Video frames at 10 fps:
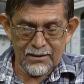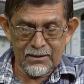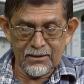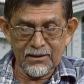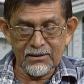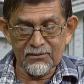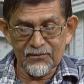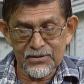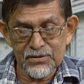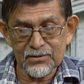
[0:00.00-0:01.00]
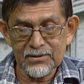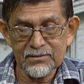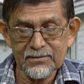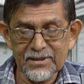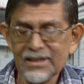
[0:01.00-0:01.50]
the individual,
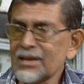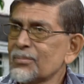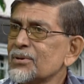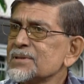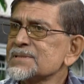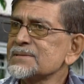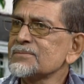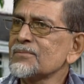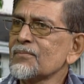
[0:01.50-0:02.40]
the layperson,